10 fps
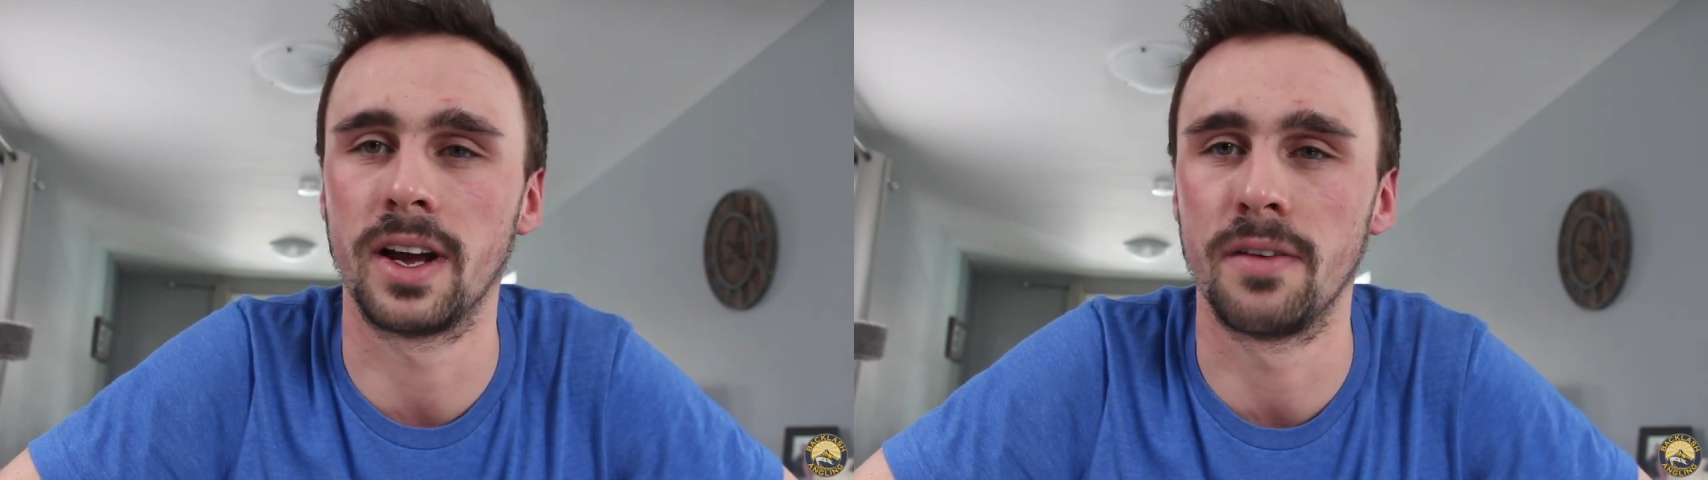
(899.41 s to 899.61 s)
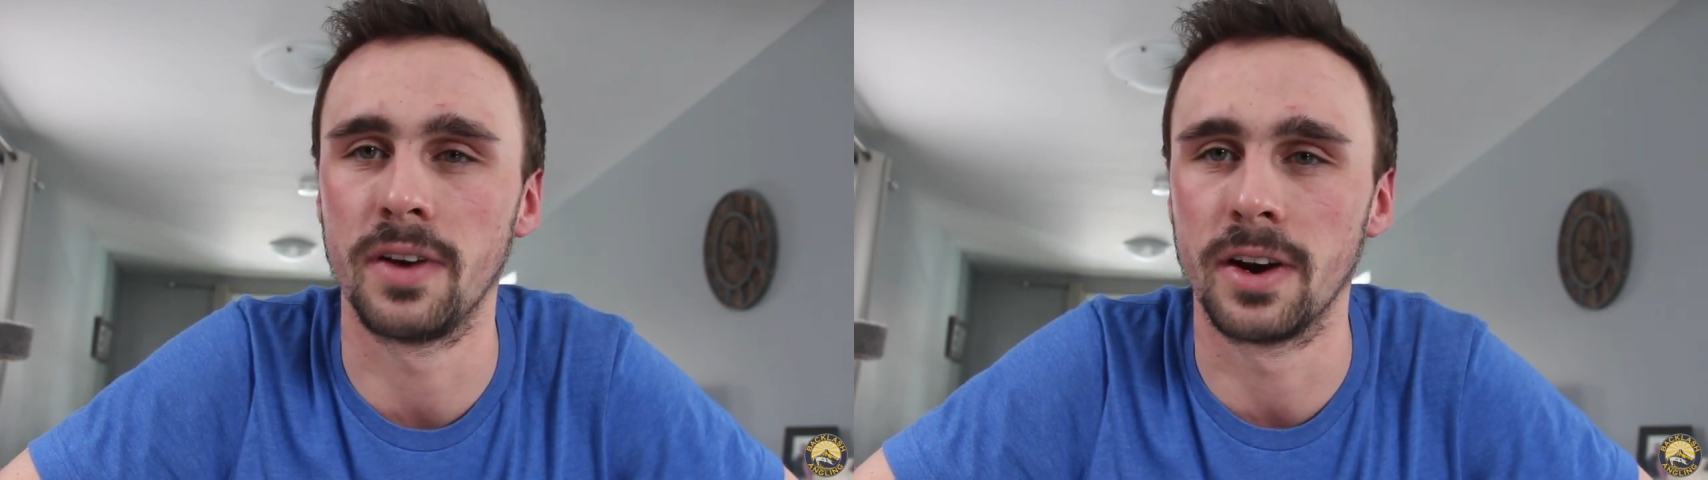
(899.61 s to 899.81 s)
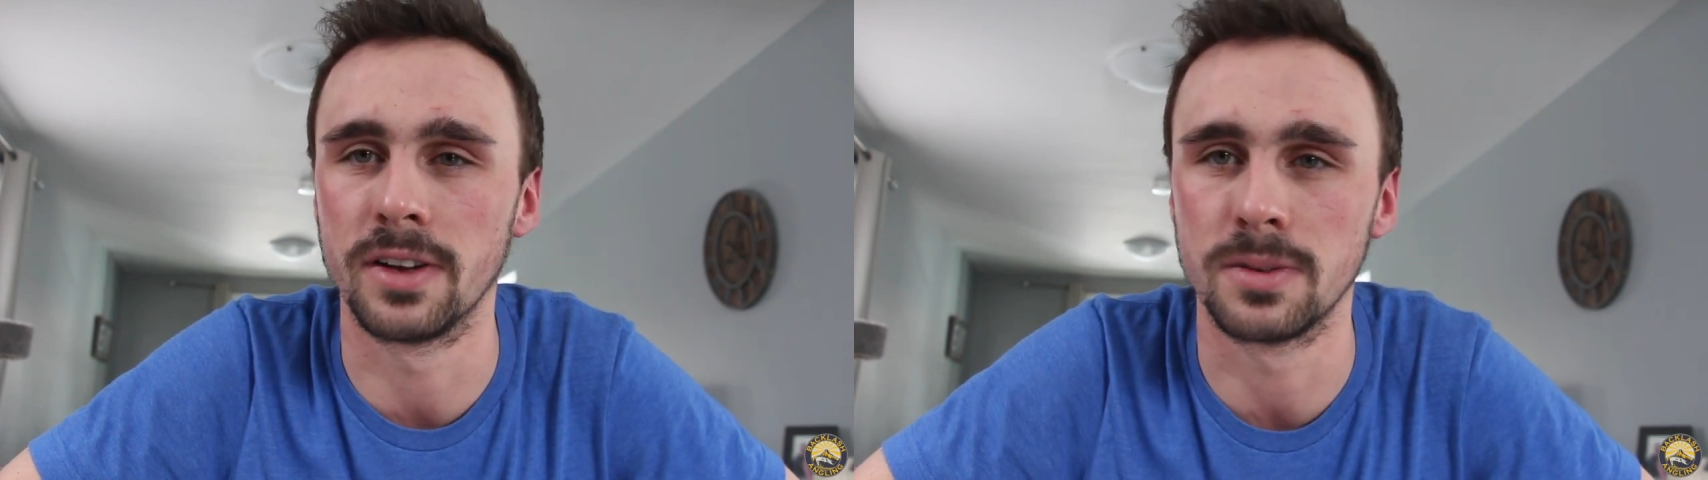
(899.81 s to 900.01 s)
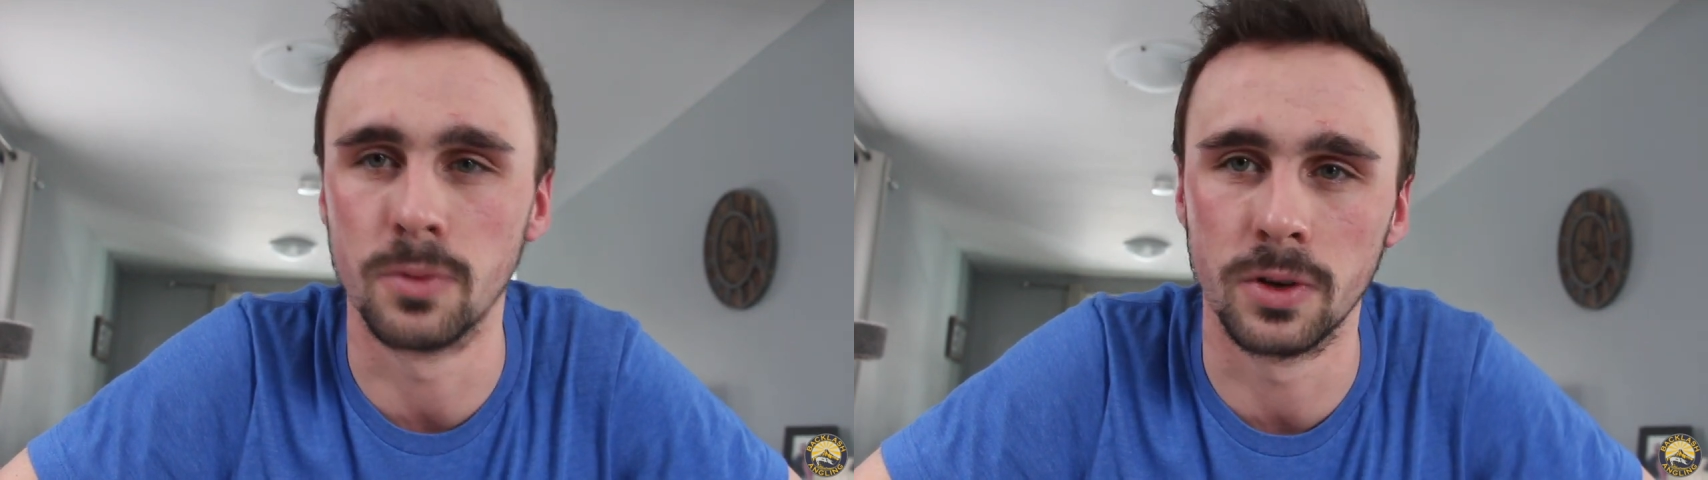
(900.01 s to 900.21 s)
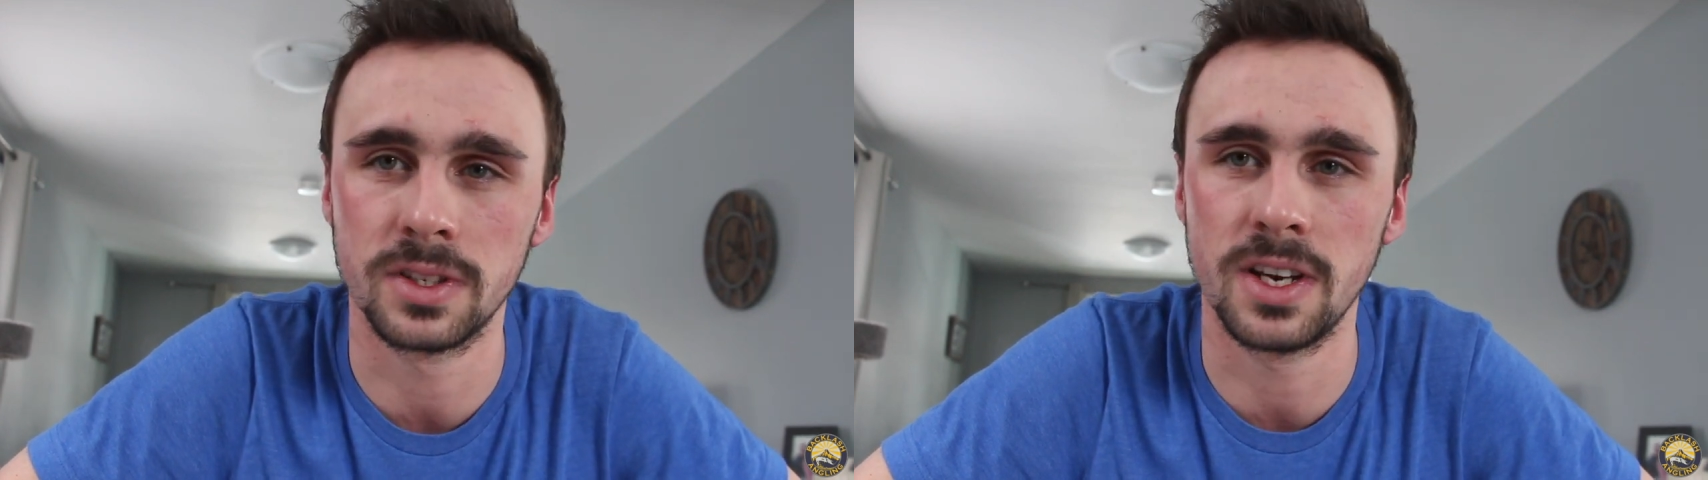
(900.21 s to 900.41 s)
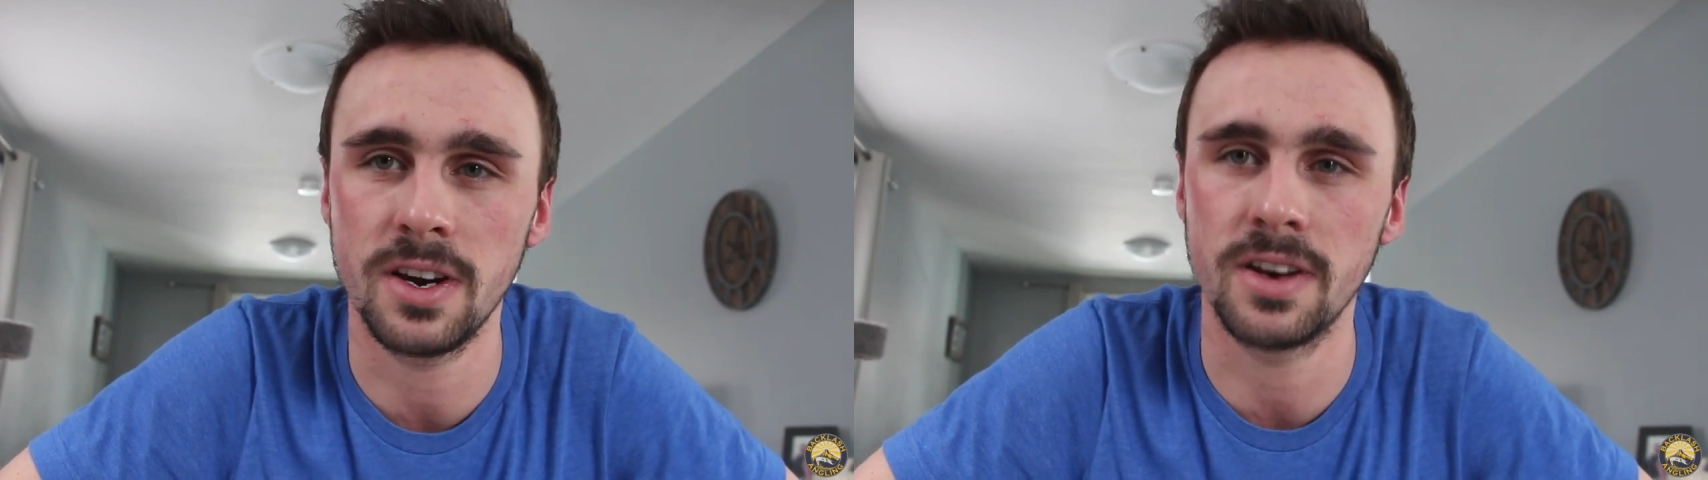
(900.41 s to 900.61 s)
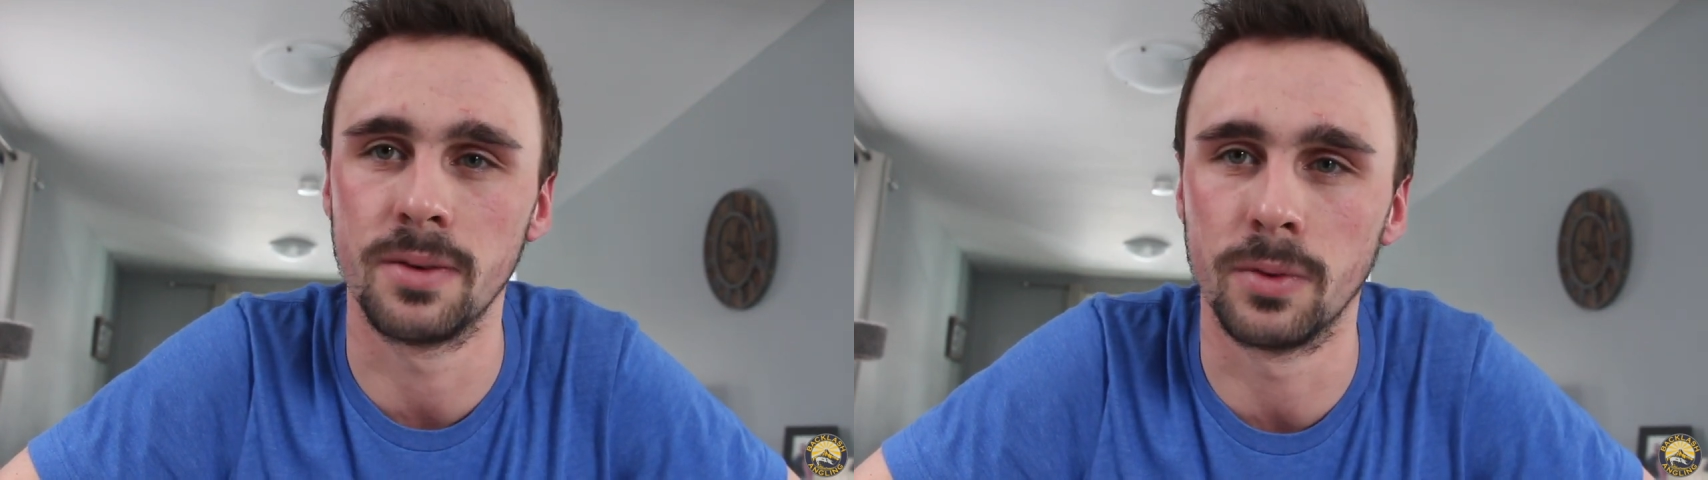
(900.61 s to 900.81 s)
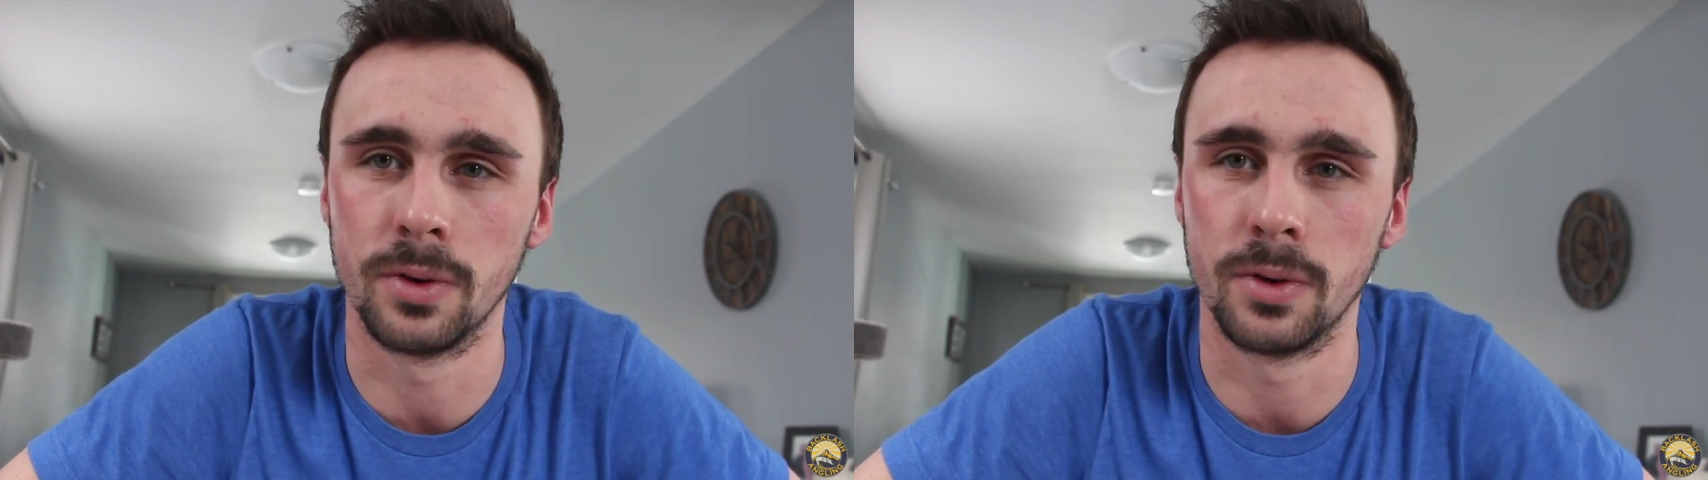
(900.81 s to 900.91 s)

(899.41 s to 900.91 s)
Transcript: I gotta figure out some rules here and